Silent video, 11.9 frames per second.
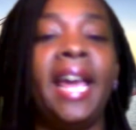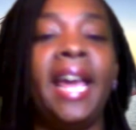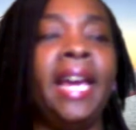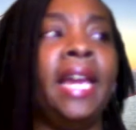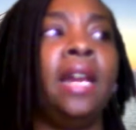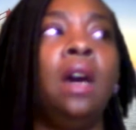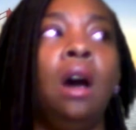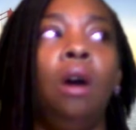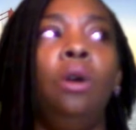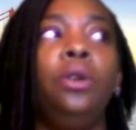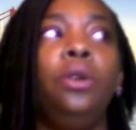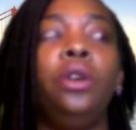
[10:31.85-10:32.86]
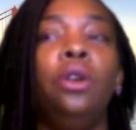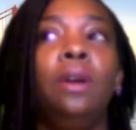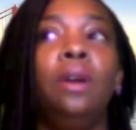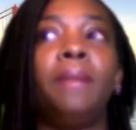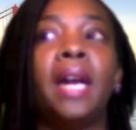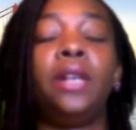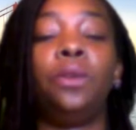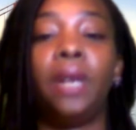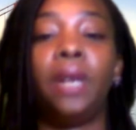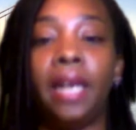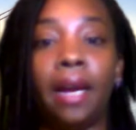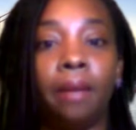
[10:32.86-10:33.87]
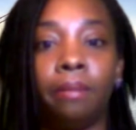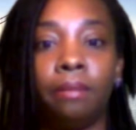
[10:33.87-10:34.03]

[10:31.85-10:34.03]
And oh no, I'm not doing that.